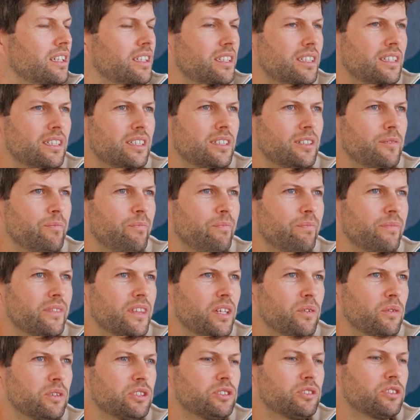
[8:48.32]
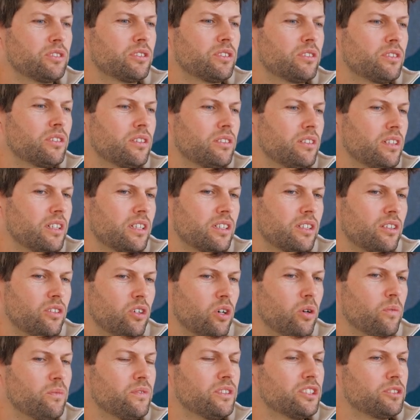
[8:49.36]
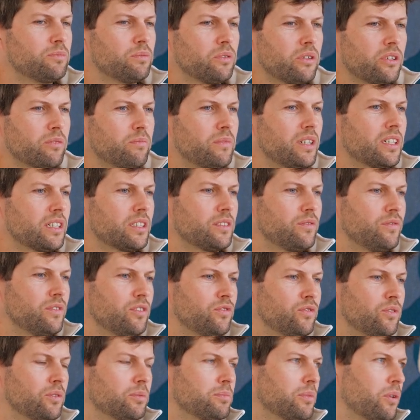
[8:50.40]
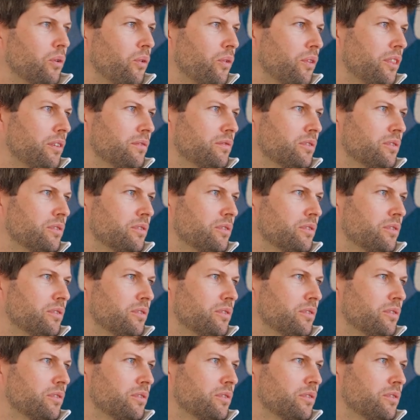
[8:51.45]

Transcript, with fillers: Um, there was like obvious product market fit for both,